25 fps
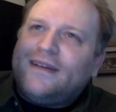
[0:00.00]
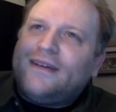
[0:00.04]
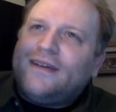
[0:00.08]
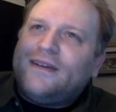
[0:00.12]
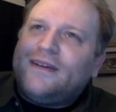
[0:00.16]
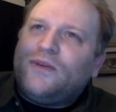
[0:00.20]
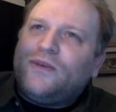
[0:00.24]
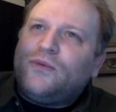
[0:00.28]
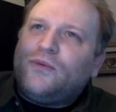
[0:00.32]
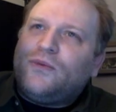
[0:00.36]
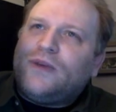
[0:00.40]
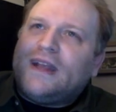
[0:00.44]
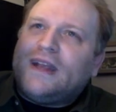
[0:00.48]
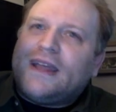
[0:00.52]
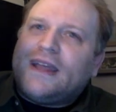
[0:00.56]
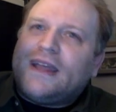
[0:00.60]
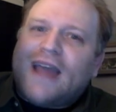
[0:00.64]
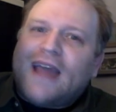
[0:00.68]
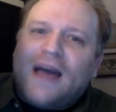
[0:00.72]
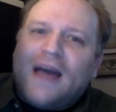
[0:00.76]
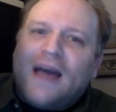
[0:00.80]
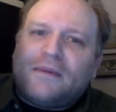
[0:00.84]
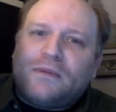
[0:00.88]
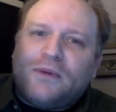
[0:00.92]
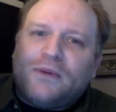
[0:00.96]
reading
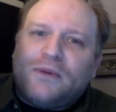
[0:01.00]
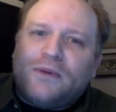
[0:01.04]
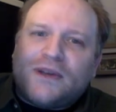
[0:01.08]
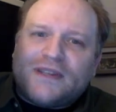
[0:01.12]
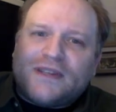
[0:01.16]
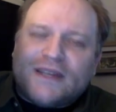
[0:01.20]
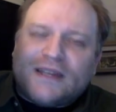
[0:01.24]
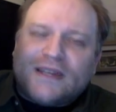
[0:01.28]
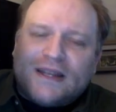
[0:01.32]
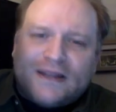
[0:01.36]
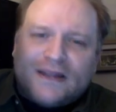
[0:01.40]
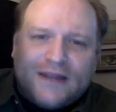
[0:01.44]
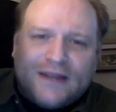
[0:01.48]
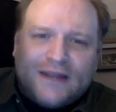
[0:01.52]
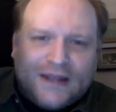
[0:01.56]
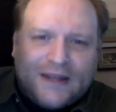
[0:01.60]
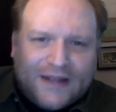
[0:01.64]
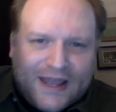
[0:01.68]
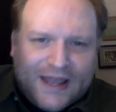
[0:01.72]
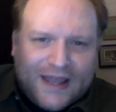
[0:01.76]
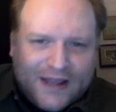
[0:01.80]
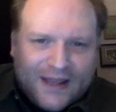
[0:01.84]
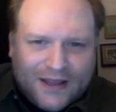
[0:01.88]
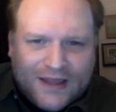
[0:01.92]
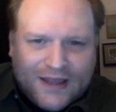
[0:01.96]
comic books in
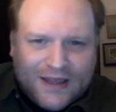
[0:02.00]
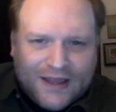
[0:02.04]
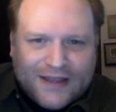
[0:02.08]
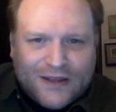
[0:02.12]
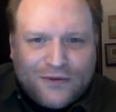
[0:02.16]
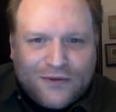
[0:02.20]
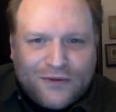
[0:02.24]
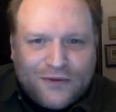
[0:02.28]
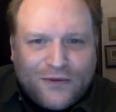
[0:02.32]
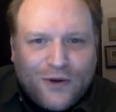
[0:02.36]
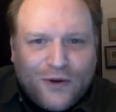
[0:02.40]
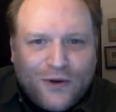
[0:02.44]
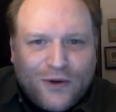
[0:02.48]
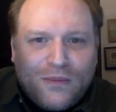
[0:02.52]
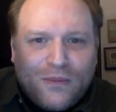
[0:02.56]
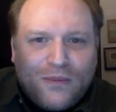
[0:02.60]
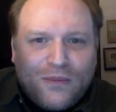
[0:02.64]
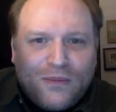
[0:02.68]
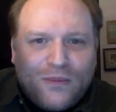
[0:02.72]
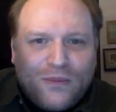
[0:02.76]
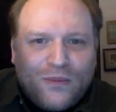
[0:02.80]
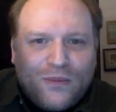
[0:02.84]
like collected form,